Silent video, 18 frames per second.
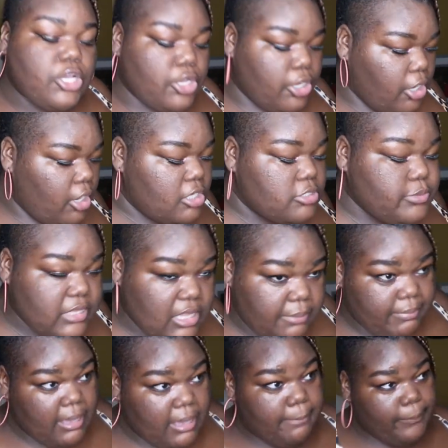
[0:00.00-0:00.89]
Girls with
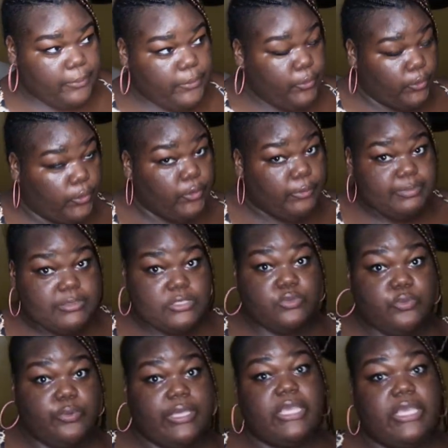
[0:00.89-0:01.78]
the big
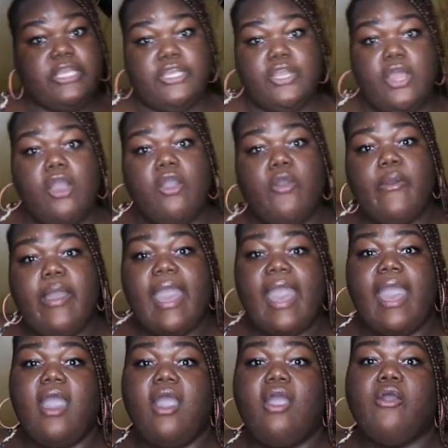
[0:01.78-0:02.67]
boobs, we know
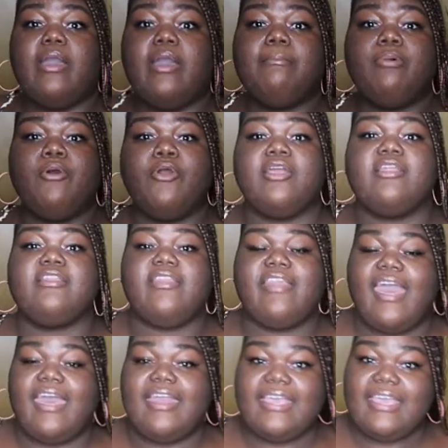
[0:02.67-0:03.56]
how
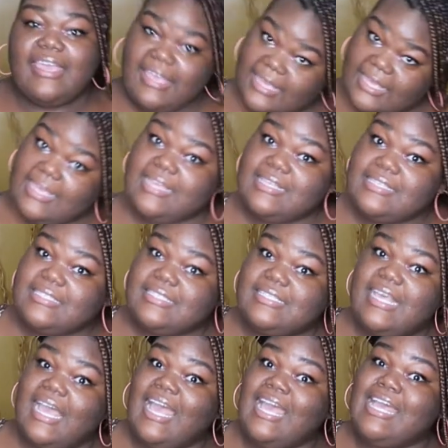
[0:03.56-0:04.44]
important that
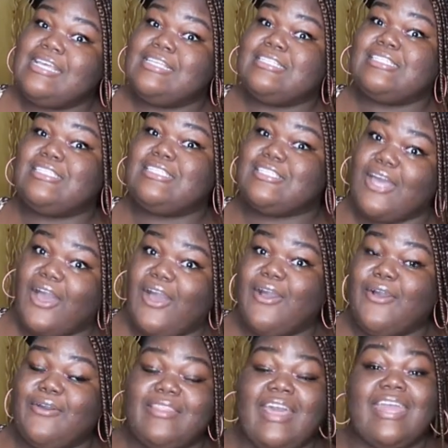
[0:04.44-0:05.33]
is.
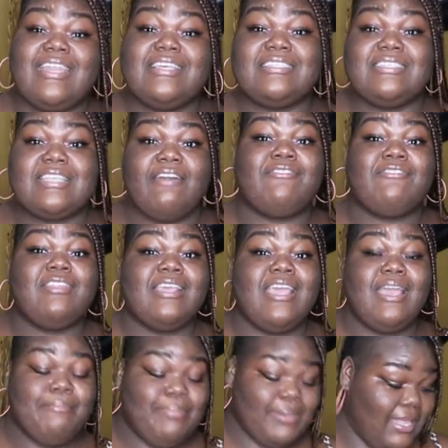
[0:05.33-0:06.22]
So that is
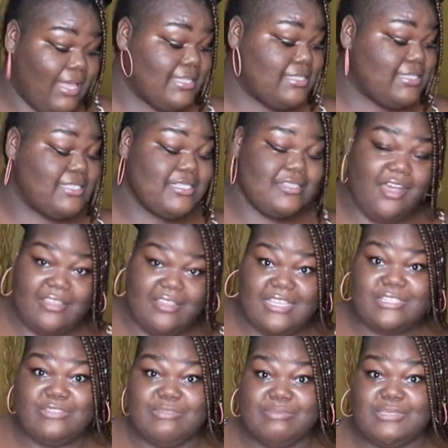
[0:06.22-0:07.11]
definitely a plus on
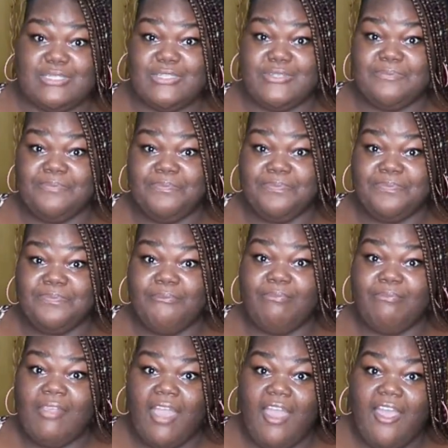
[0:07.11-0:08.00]
this swimsuit.
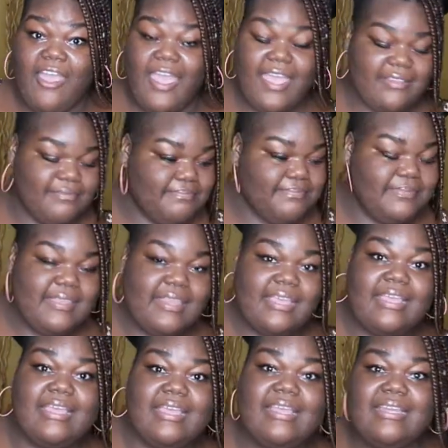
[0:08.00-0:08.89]
All right,
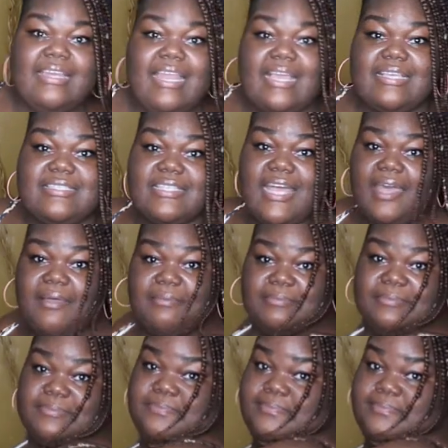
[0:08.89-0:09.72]
next up.